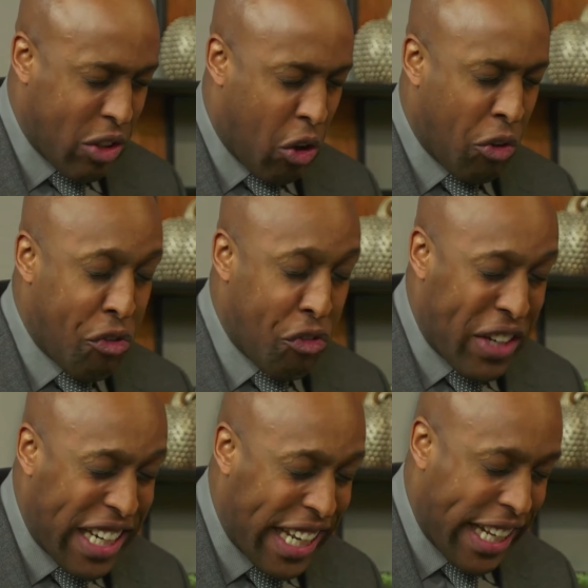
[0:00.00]
on
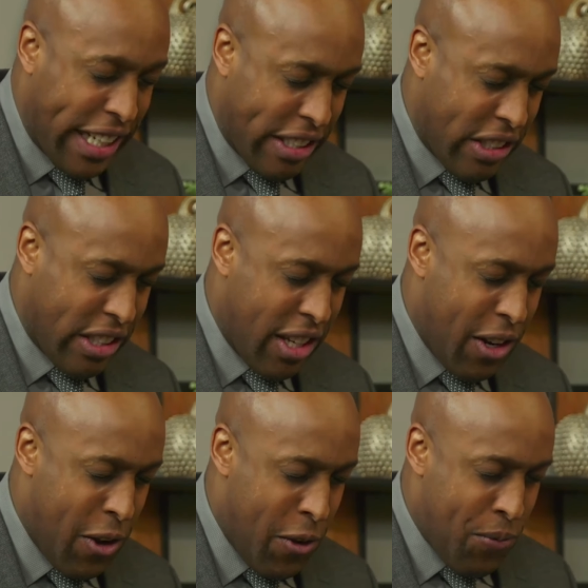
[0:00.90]
feelings
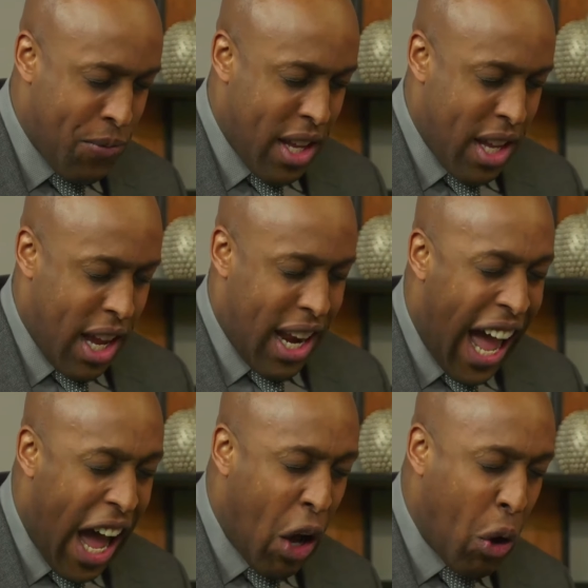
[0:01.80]
and
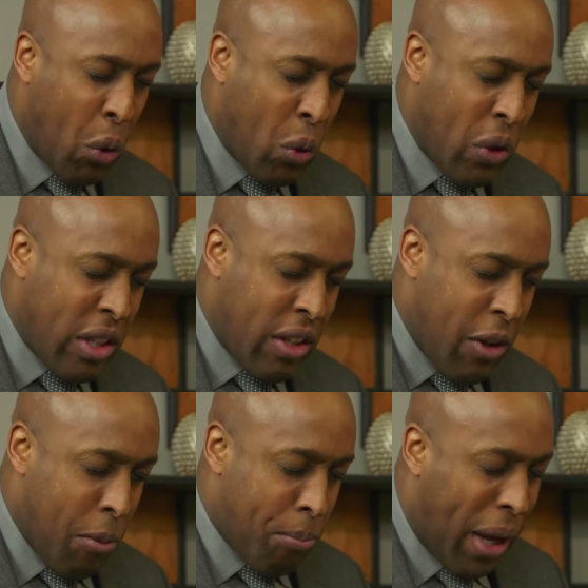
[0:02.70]
how
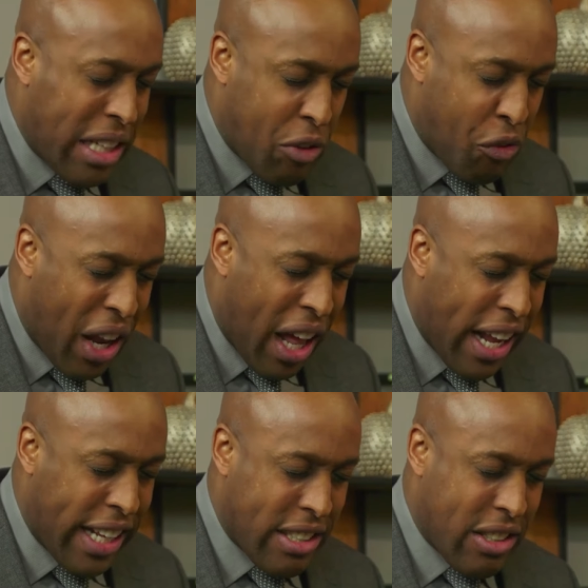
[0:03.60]

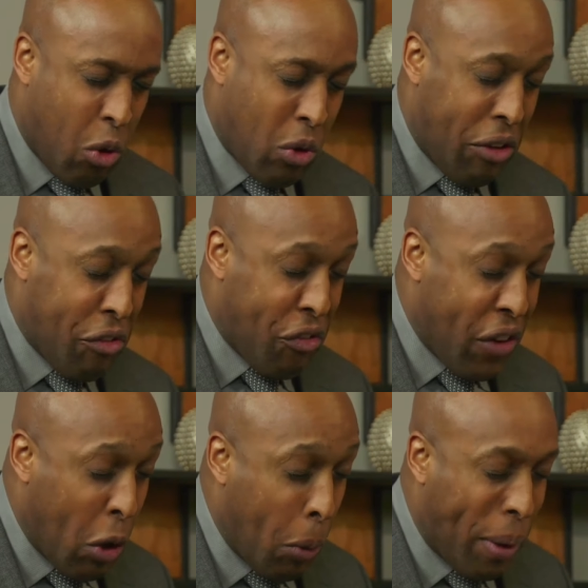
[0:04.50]
butterflies, or they
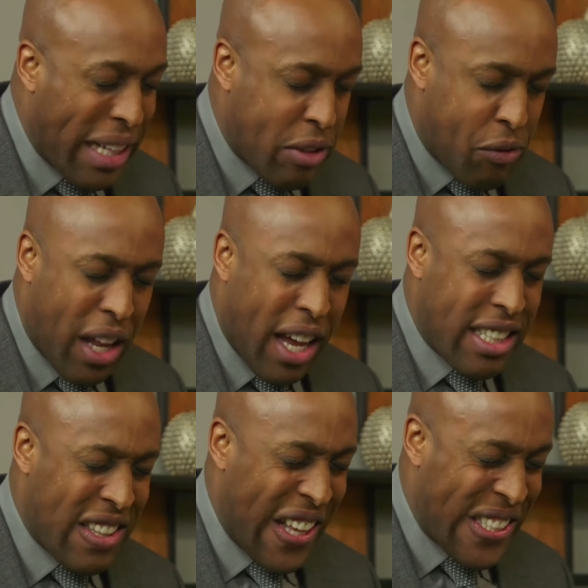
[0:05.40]
feel
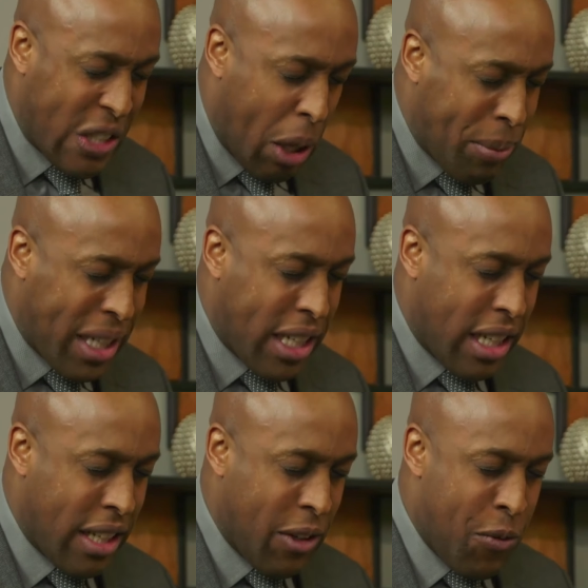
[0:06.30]
butterflies in their
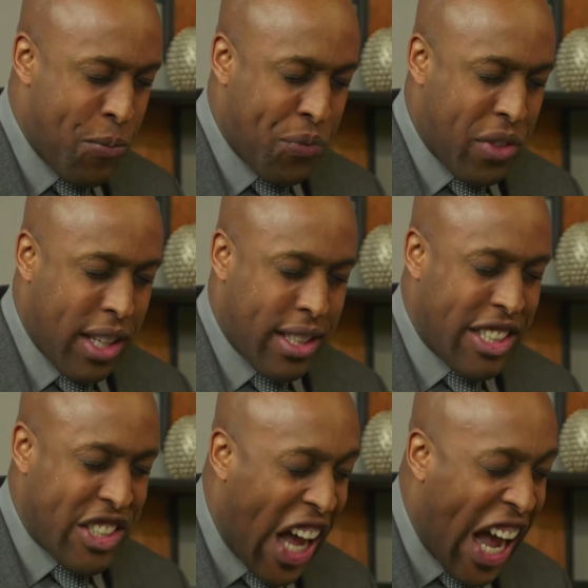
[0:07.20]
stomach and
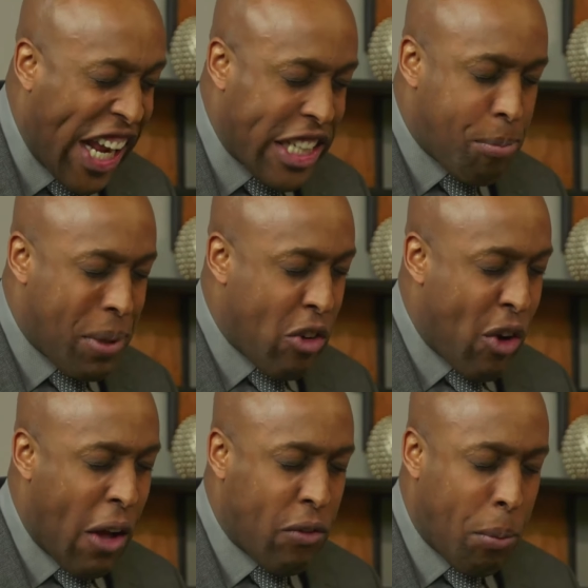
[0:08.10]
desire to be
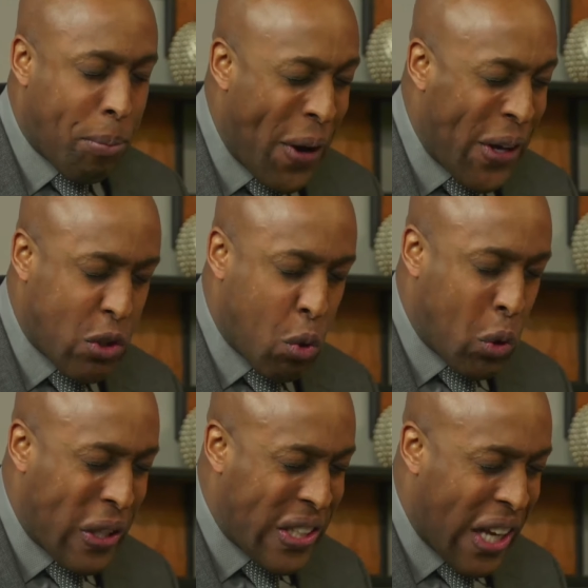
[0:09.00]
around the person
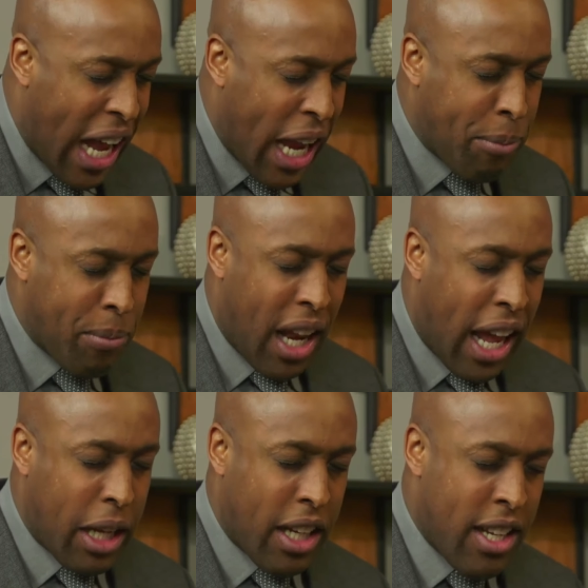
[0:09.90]
all the time,
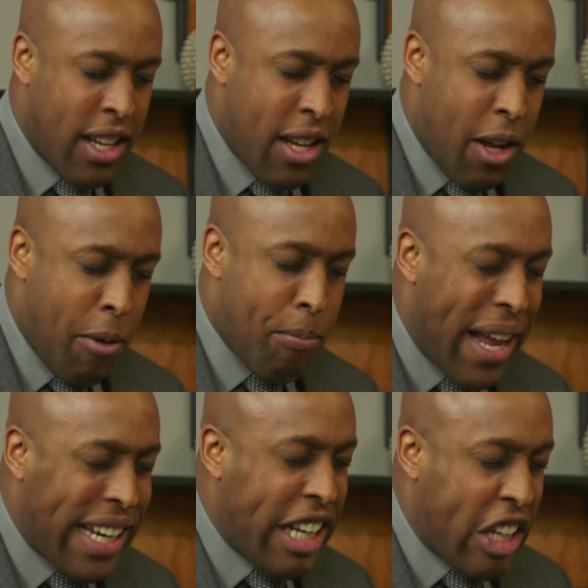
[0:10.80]
like
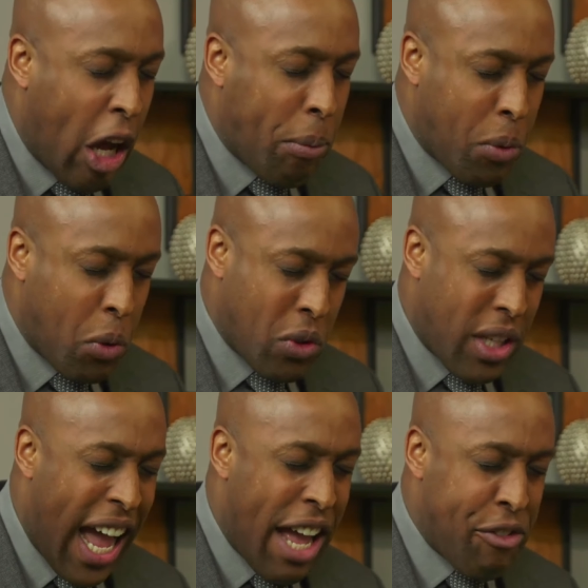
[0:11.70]
many couples
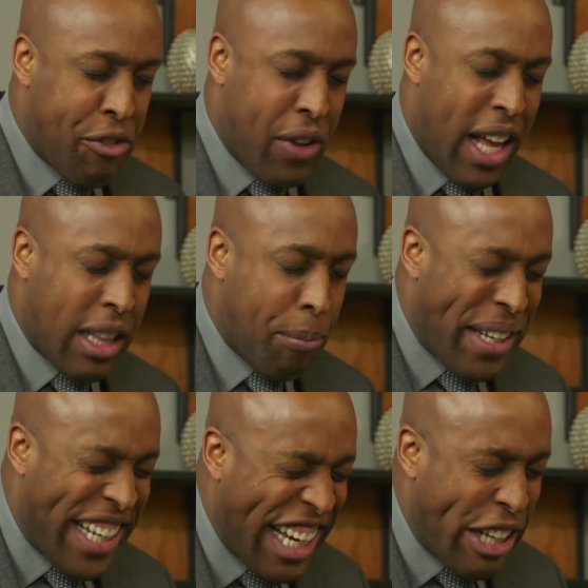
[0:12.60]
have at the
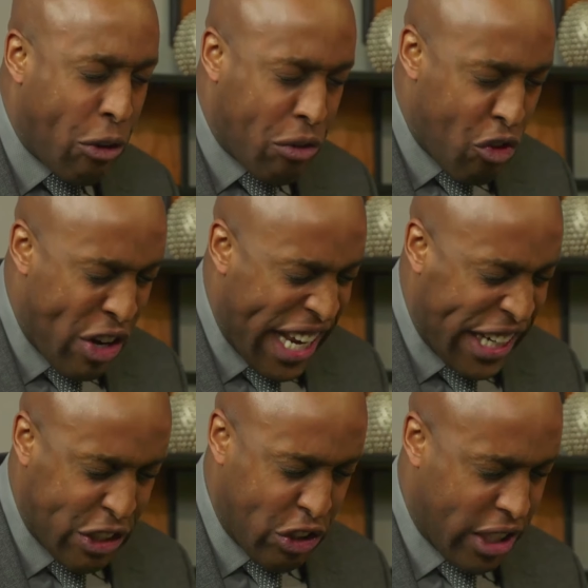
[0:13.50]
beginning of the
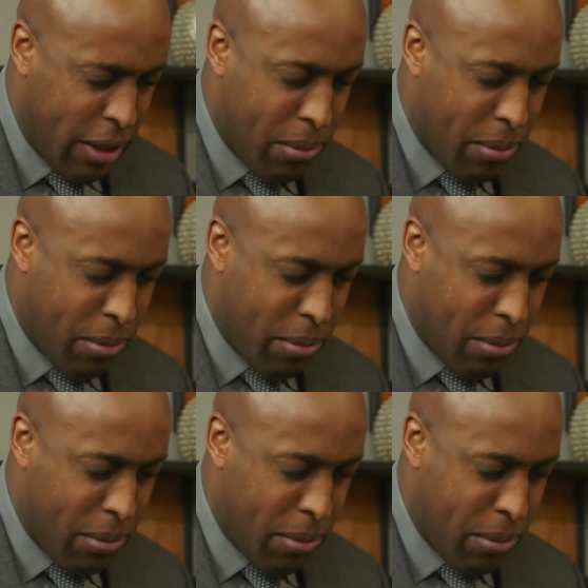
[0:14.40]
relationship.